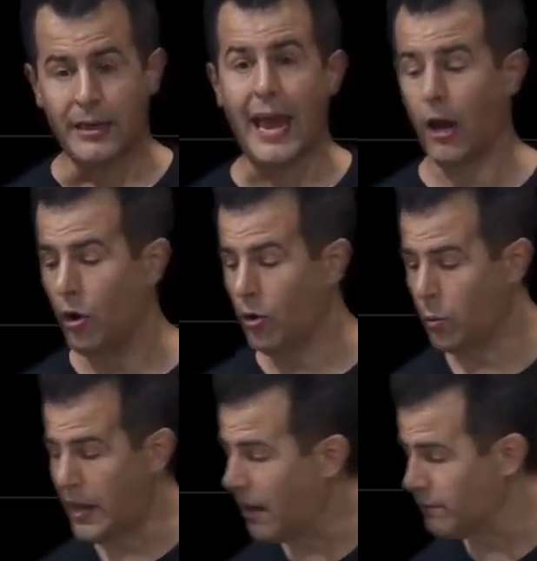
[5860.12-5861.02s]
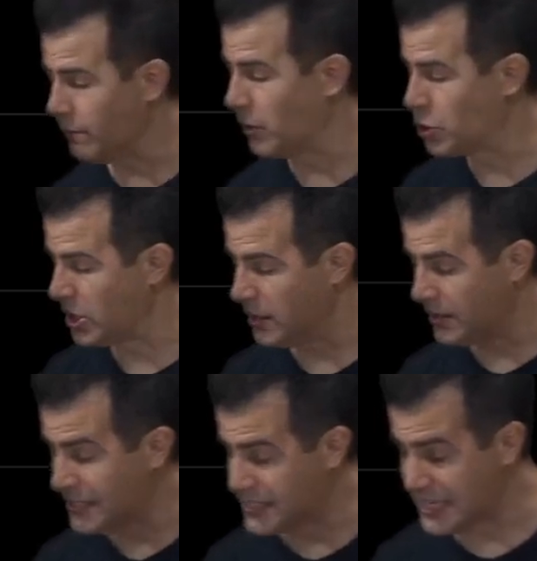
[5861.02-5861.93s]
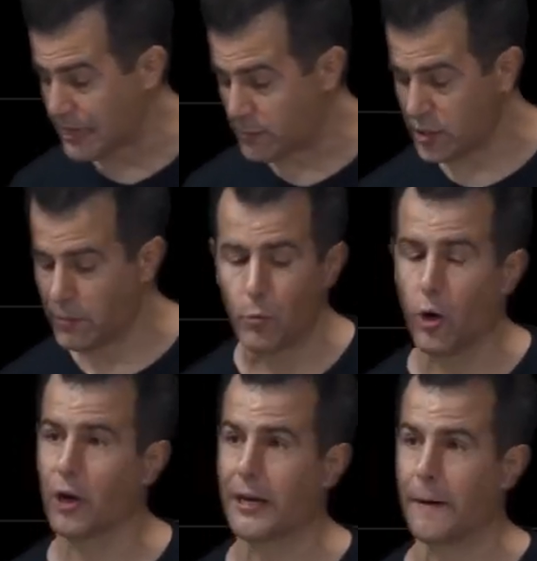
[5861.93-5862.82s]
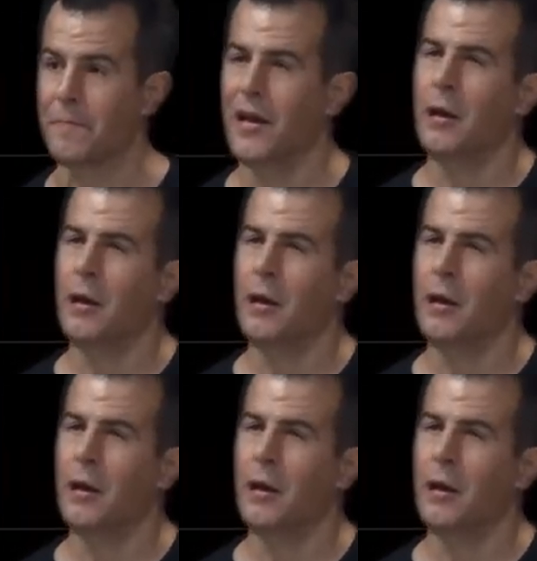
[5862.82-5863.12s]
now we have a function that seems to be working.